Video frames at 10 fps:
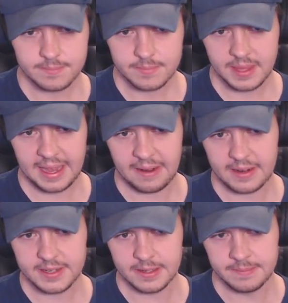
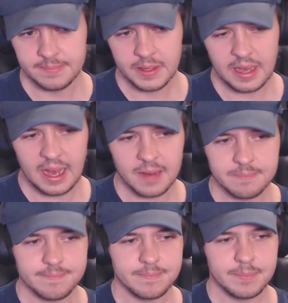character.
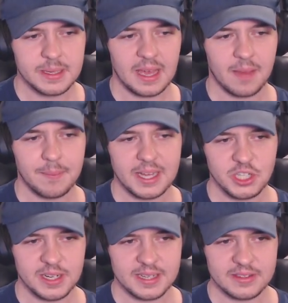But yeah,
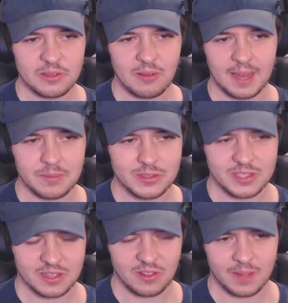imagining the light
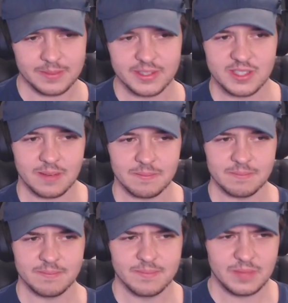music club as
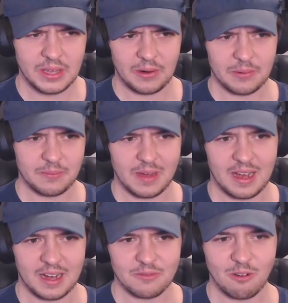some,
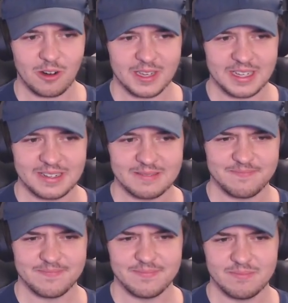hard rocking
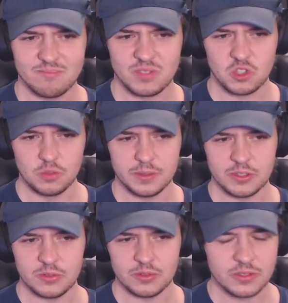super
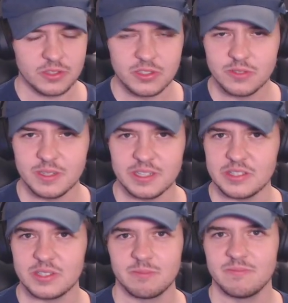dudes
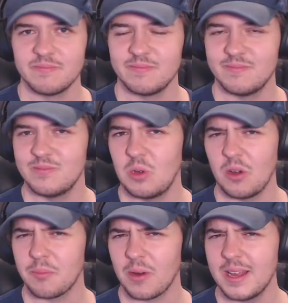is
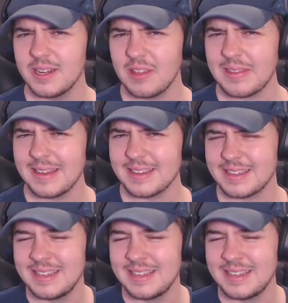on brand, I think.